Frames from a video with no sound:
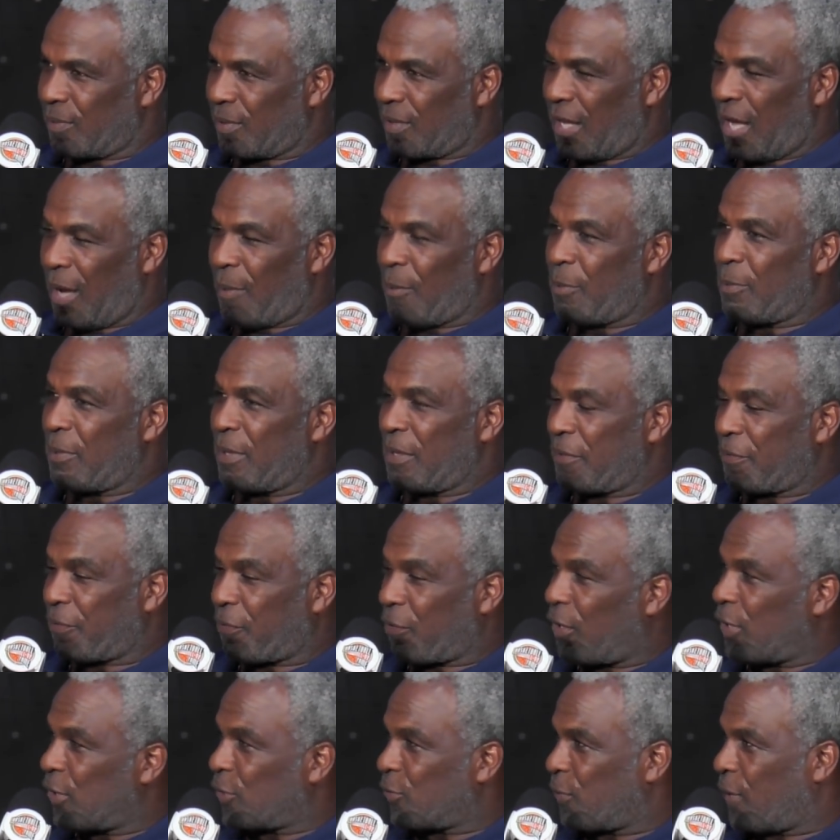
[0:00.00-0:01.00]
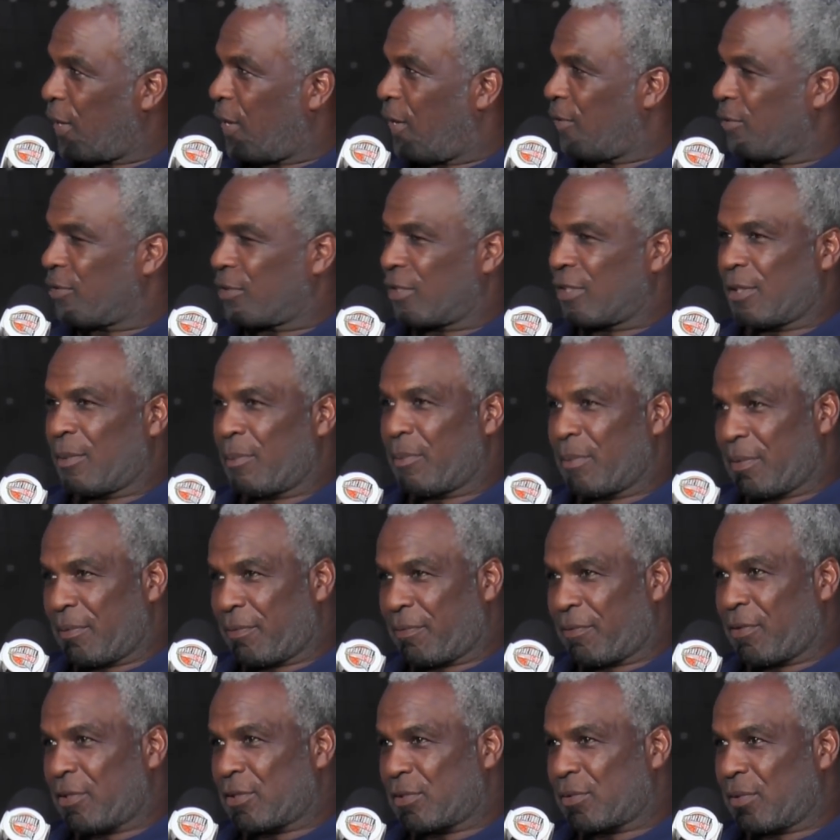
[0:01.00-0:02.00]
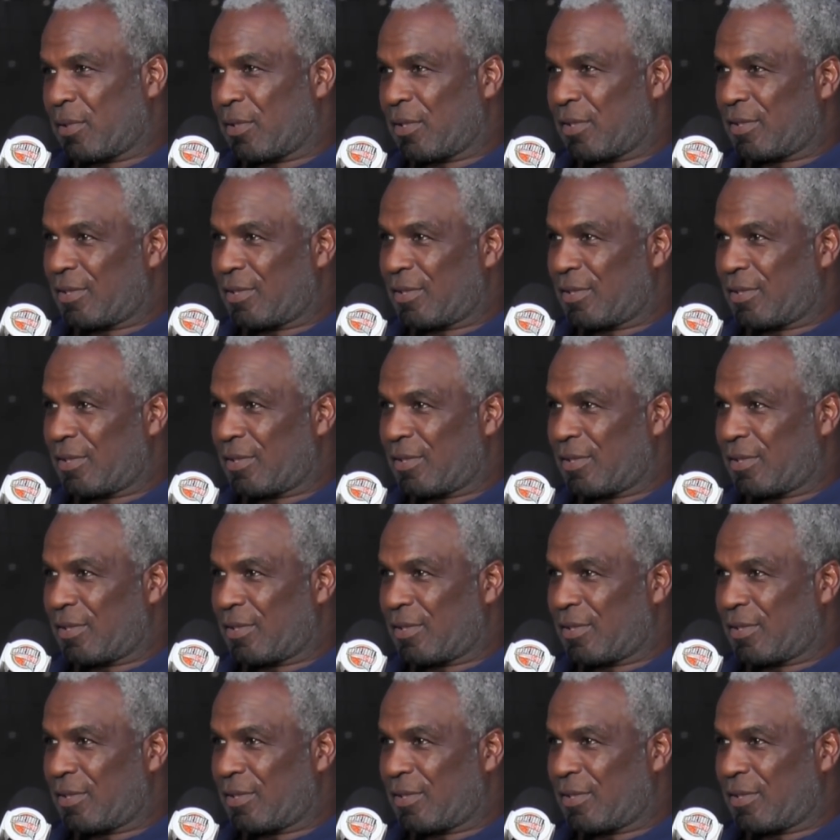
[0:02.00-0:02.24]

I'm going to be first round, because I'm going to be first one to